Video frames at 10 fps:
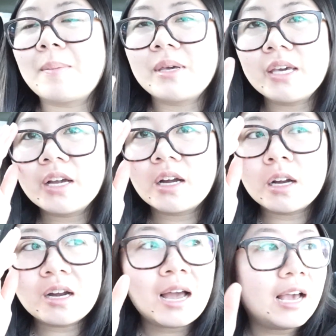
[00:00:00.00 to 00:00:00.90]
I'm here
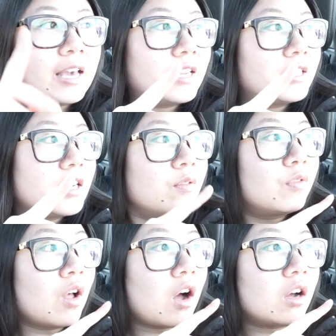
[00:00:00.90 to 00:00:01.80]
I didn't
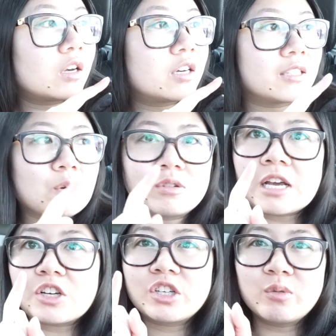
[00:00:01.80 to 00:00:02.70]
vlog because I was
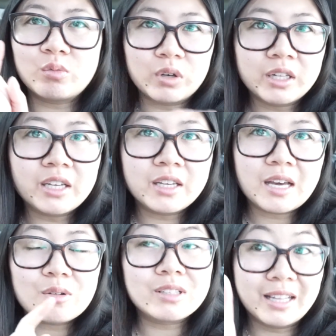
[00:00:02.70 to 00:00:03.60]
actually really
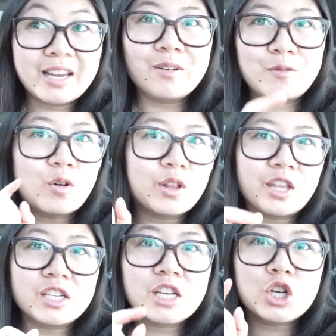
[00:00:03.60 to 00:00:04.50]
I was late for
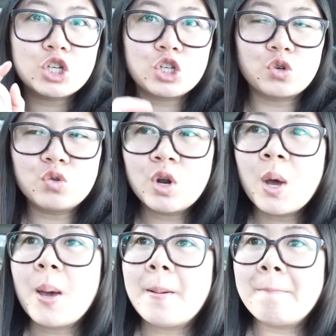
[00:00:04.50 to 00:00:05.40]
this shoot
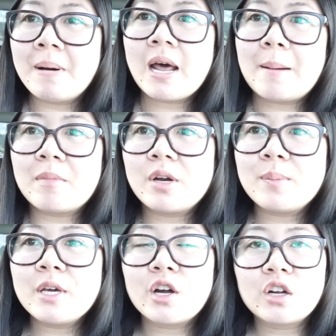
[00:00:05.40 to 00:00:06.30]
but I'm gonna
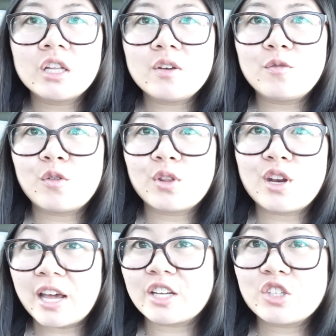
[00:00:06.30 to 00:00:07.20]
be early for the
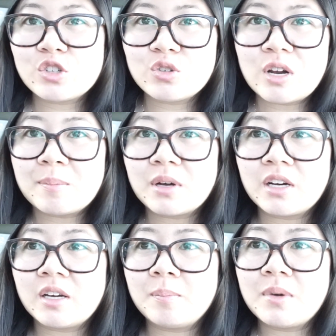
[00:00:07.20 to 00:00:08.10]
next shoot I'm
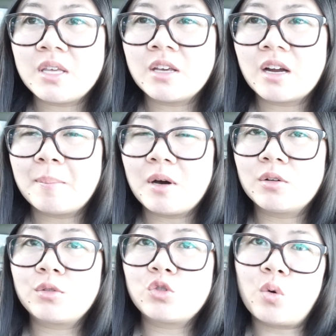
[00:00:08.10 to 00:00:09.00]
gonna be there
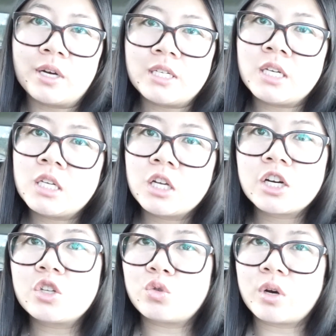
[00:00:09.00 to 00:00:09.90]
about 20
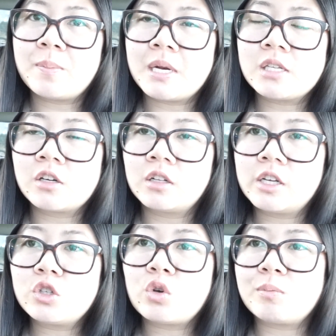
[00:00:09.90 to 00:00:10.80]
30 to 20 minutes
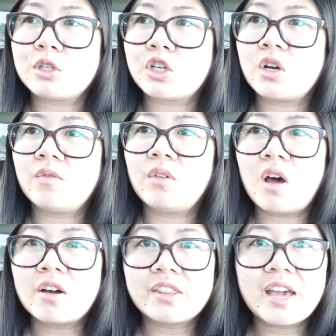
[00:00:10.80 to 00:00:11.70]
early so I'm just gonna
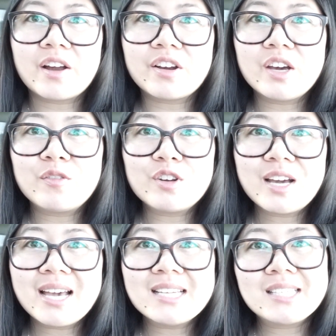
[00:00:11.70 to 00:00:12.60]
vlog the area for you
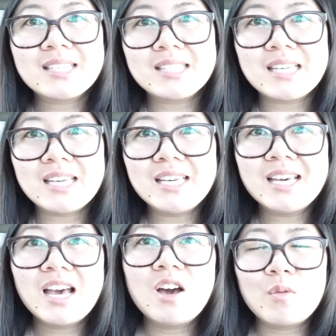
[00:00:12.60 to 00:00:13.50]
guys to see
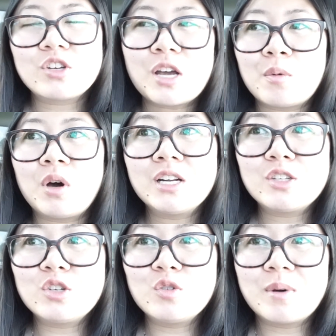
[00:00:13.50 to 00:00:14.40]
which I wanted
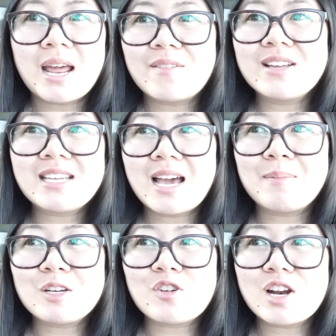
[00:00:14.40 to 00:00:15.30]
to do but every
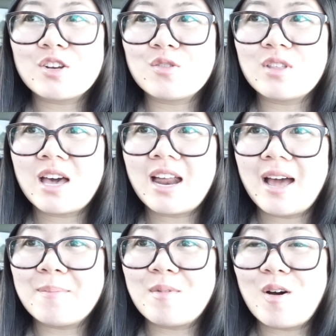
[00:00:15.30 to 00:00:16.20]
time I try to do that
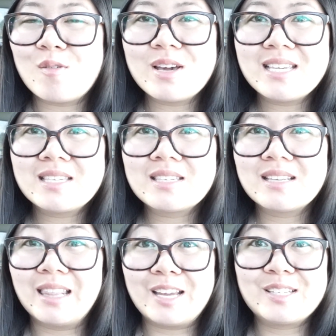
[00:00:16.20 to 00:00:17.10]
I'm always
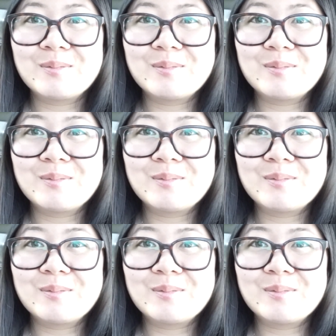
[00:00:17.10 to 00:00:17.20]
late